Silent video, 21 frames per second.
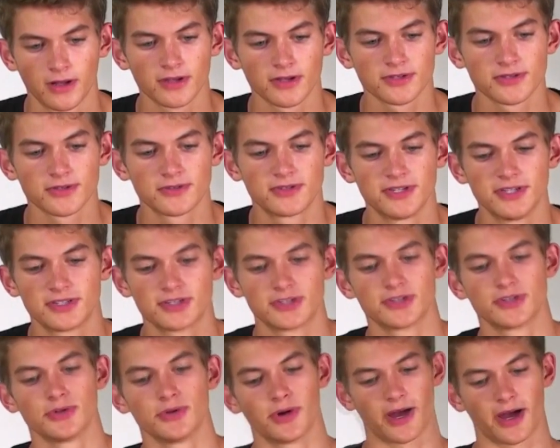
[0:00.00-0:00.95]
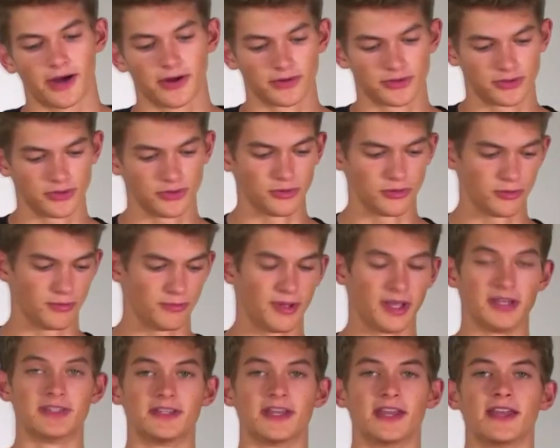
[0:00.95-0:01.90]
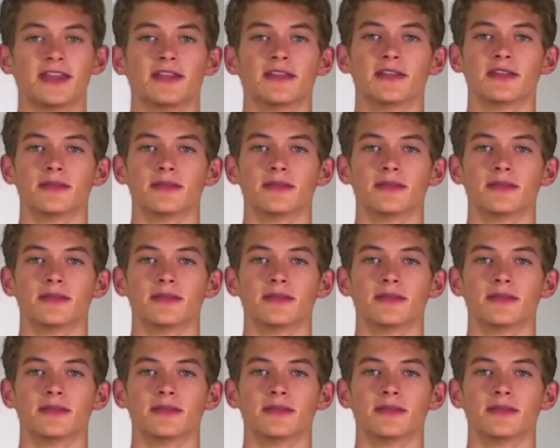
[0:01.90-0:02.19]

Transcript: also teaches you how to maintain